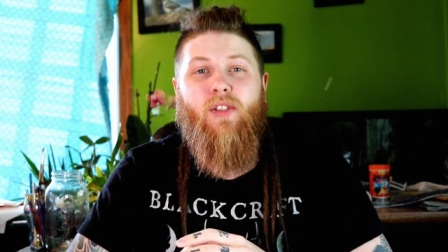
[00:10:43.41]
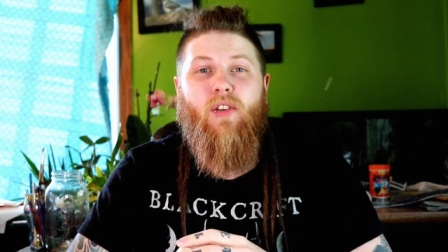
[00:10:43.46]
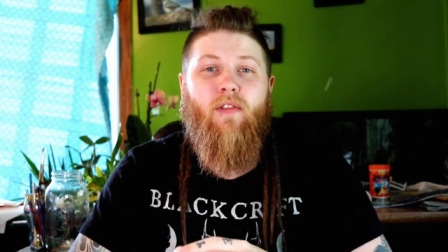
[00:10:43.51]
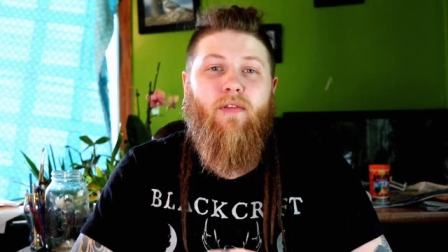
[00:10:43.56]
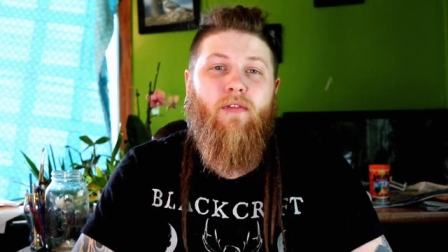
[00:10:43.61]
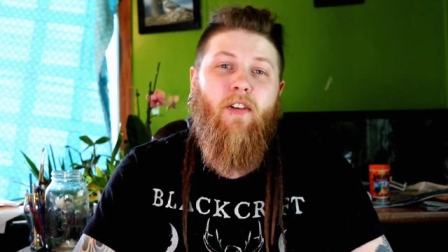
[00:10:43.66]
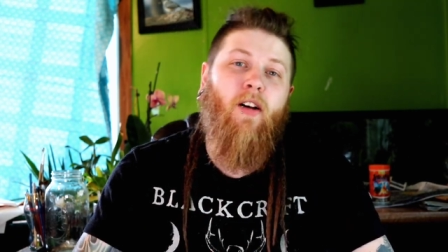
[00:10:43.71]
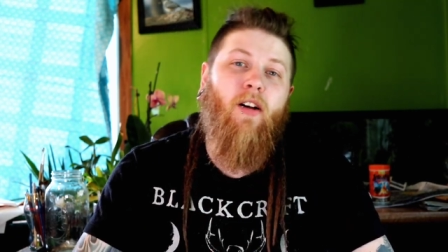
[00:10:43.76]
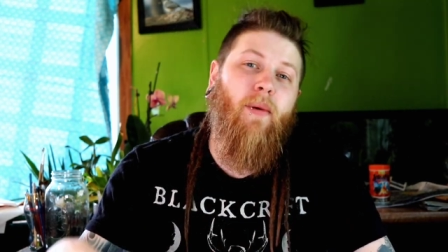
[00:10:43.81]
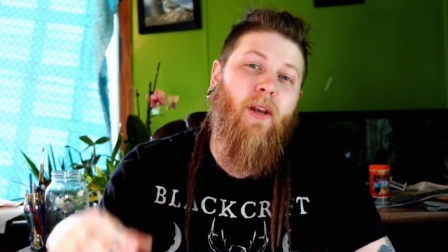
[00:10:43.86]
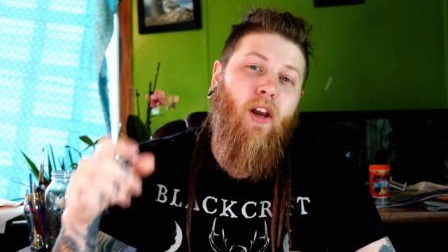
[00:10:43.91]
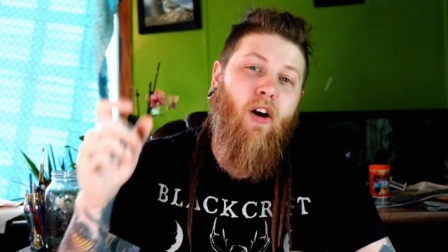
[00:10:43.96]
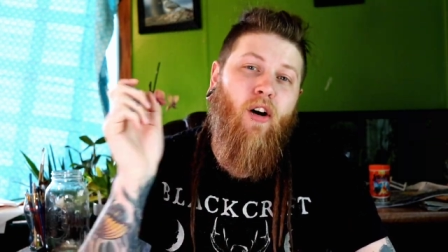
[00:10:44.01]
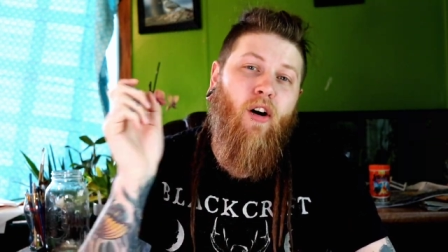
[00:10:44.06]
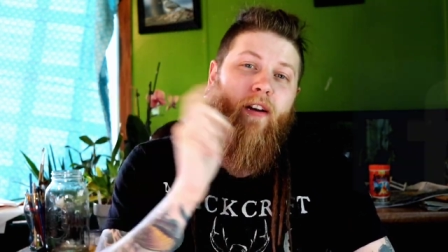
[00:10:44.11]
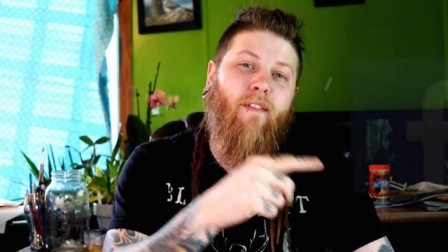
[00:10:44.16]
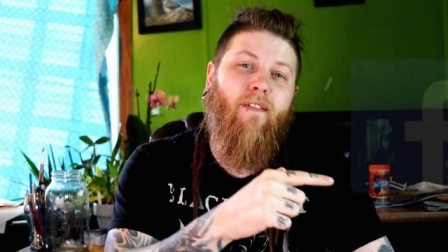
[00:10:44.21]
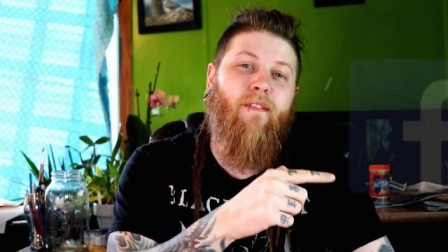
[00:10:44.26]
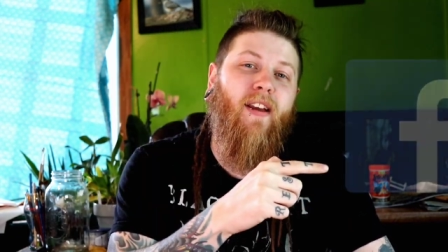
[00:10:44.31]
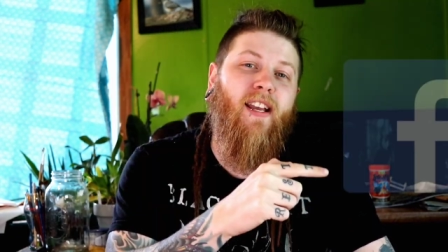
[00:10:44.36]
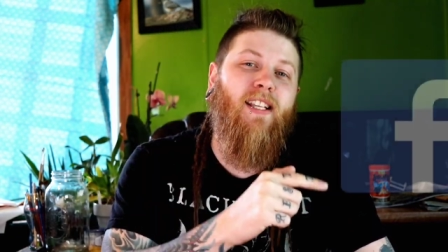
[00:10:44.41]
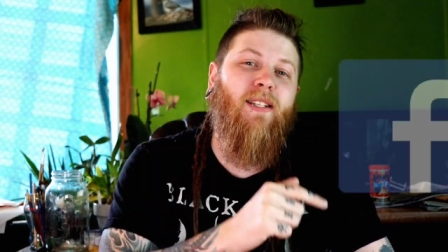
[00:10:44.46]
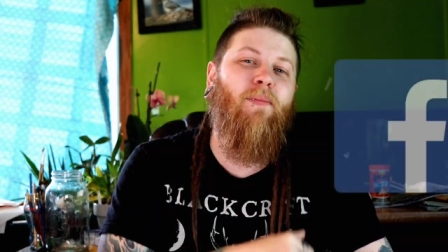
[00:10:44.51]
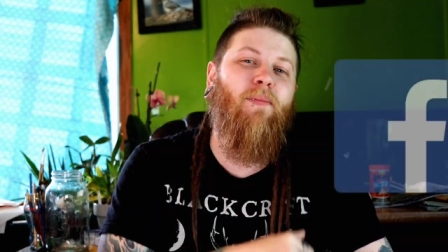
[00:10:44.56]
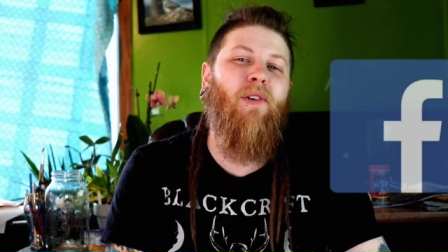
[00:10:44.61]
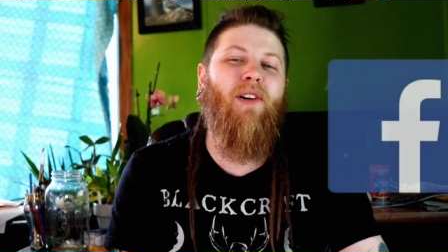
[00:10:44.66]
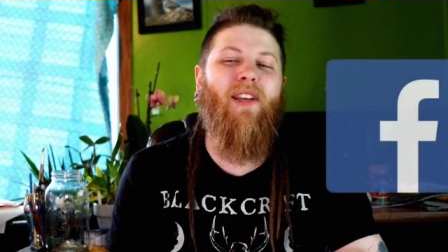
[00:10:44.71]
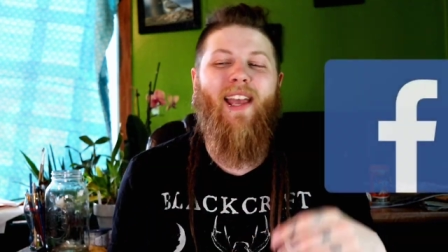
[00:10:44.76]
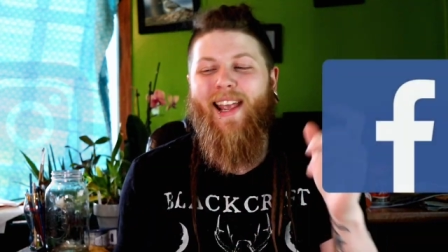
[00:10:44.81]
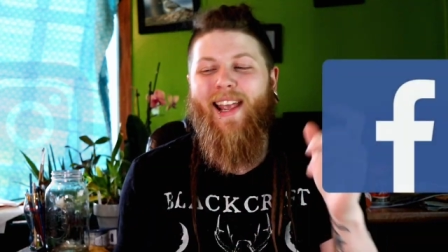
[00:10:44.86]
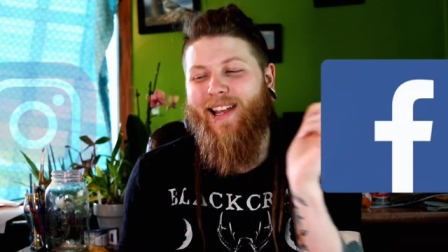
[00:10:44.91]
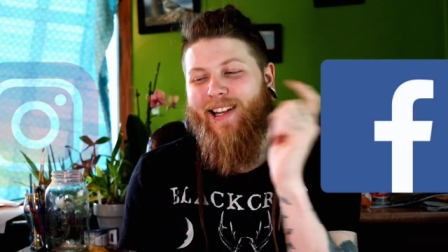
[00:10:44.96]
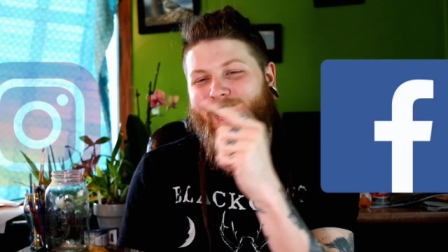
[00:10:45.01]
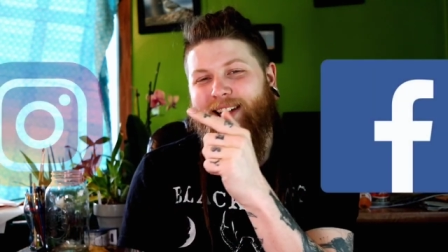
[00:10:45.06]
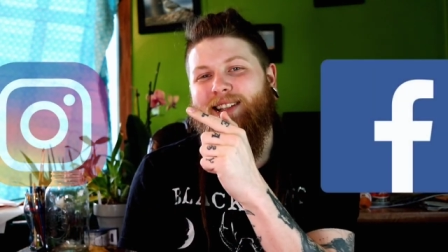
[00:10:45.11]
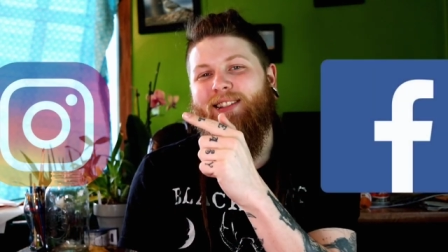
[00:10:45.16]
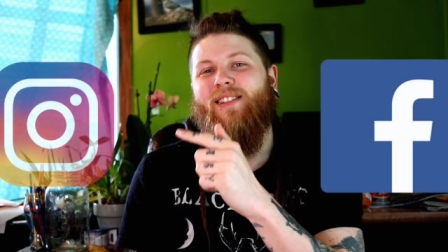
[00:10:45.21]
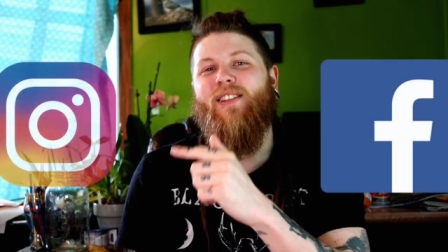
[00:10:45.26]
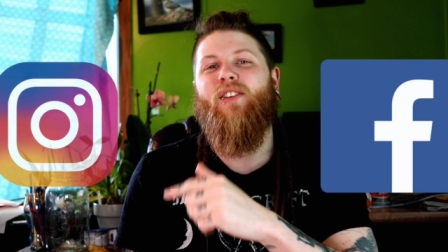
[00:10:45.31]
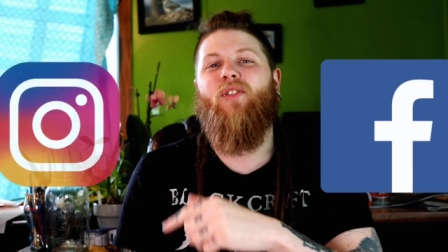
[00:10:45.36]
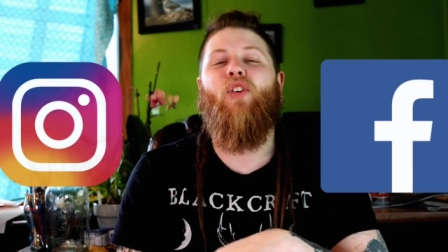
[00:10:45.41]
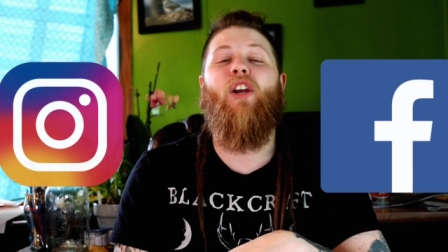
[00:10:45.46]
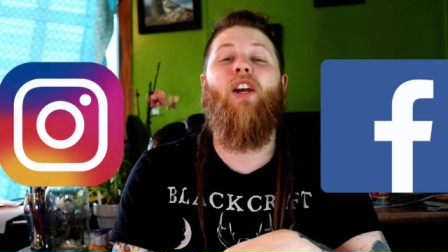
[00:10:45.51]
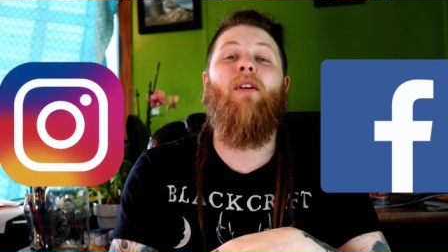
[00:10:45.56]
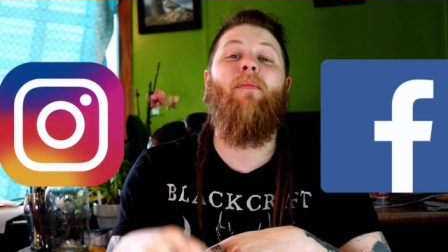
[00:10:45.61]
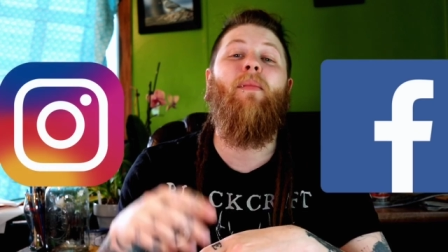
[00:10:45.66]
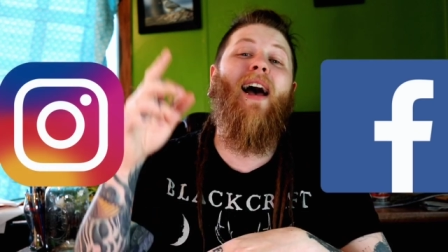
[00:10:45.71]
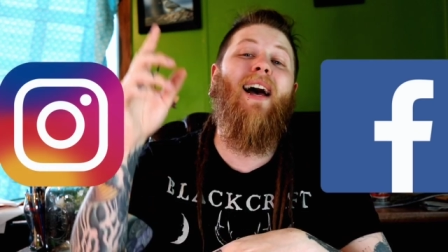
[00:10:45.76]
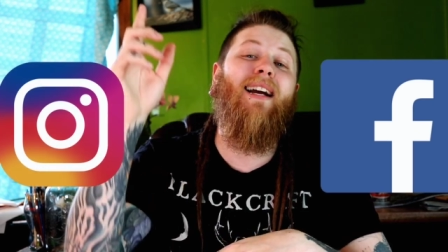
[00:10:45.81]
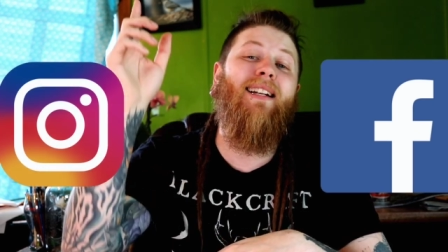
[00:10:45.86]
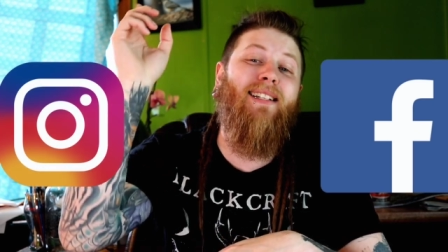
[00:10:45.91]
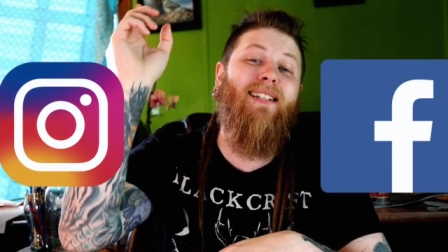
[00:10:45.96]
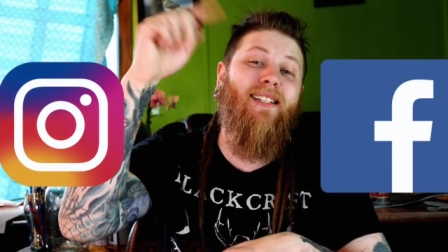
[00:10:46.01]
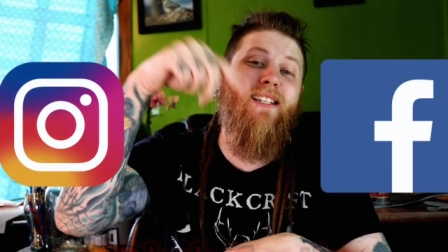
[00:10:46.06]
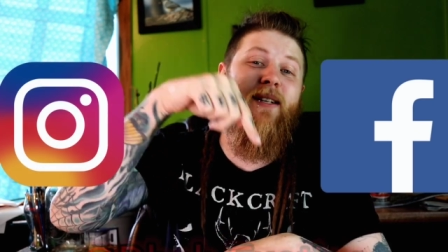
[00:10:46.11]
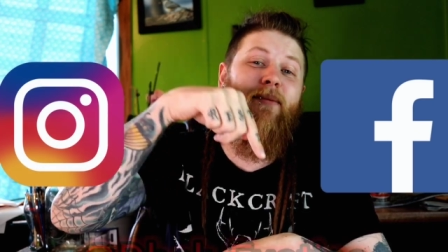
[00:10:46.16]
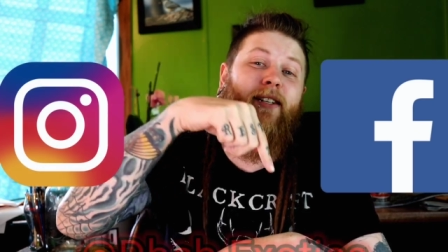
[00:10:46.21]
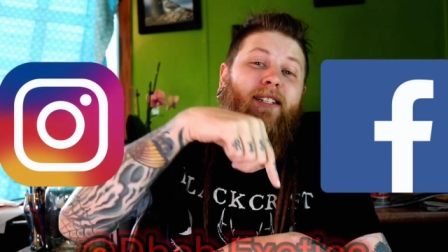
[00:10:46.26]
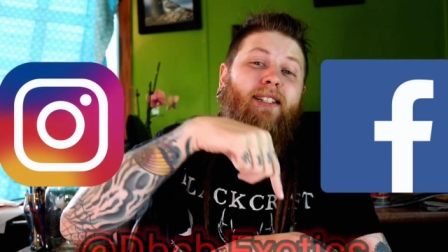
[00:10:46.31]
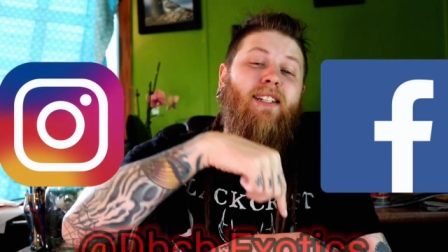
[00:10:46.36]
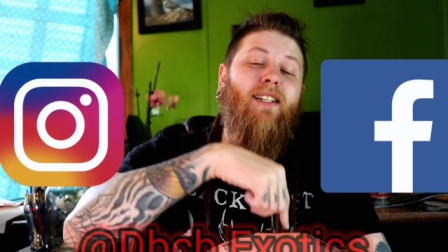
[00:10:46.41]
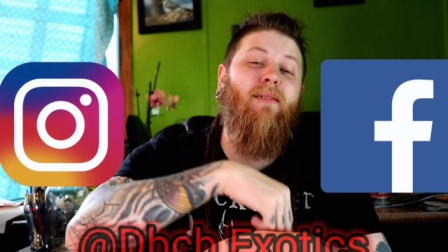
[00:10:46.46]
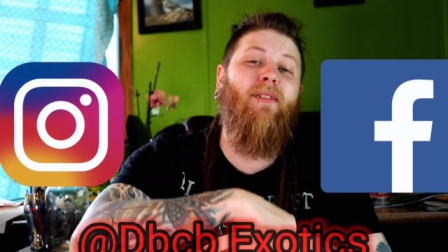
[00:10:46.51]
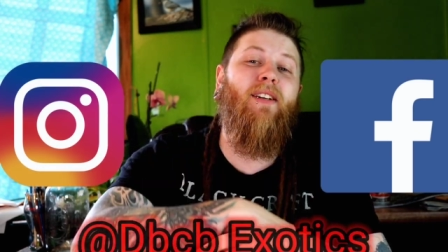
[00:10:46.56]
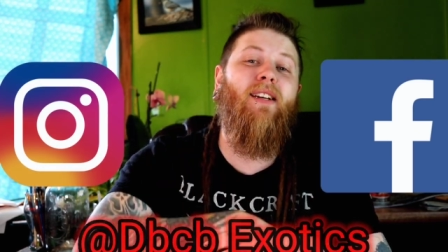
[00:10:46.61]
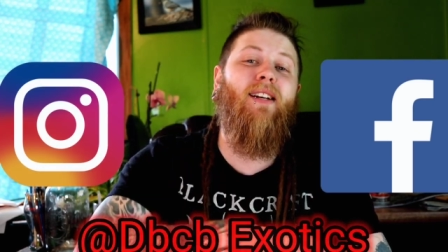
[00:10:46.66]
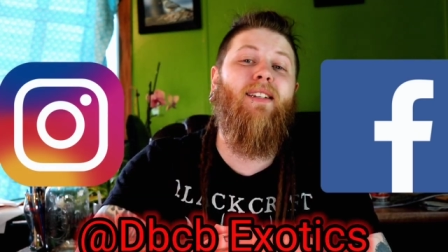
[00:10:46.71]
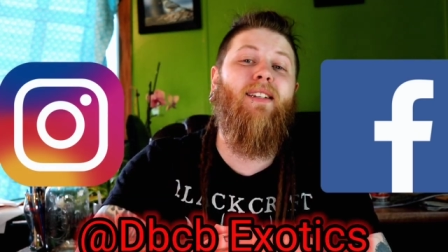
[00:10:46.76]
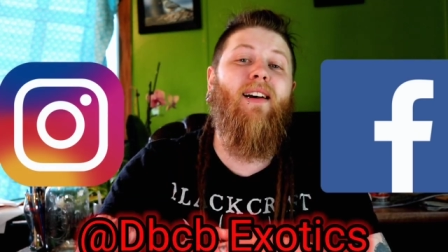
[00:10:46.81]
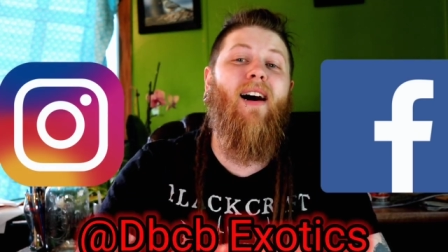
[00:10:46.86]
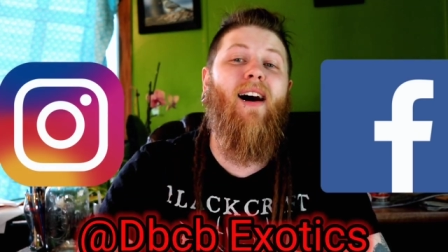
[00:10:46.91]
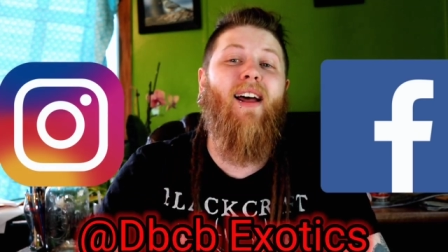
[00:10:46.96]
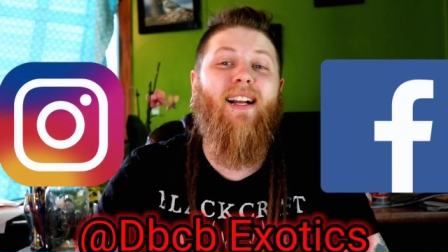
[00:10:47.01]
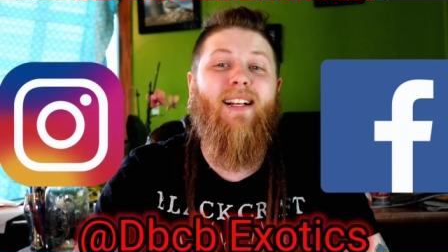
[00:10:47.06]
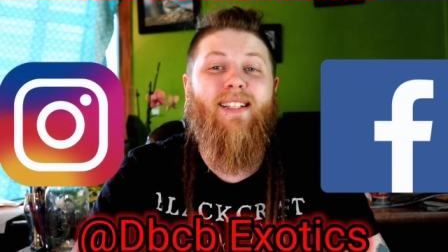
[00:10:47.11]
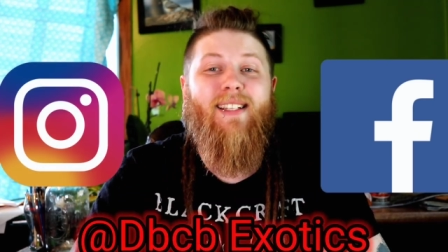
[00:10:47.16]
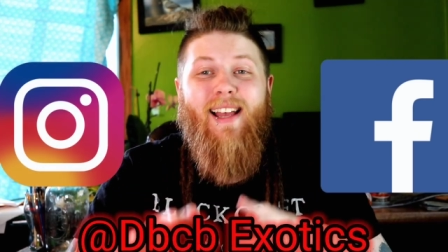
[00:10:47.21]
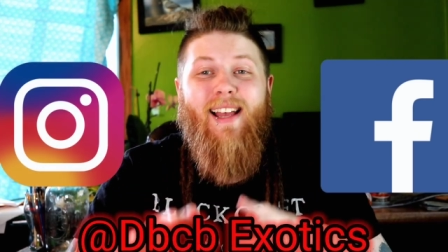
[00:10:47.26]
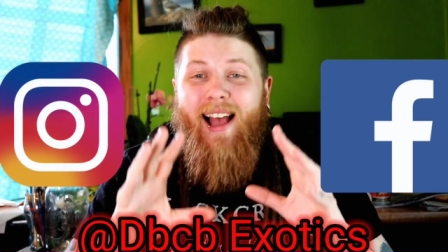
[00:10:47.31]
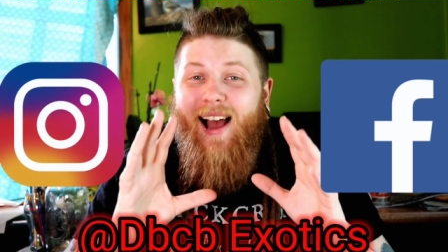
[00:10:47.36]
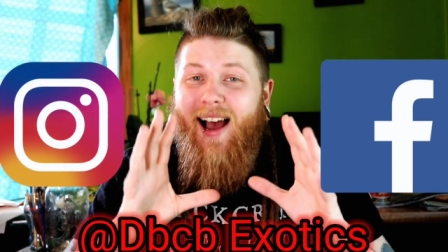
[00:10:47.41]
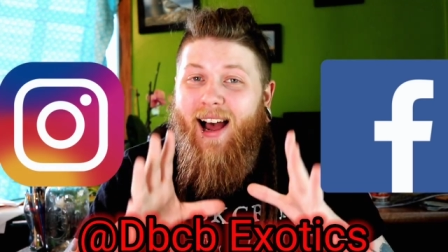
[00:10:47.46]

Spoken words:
you can follow me on Facebook and Instagram at DBCB Exotics.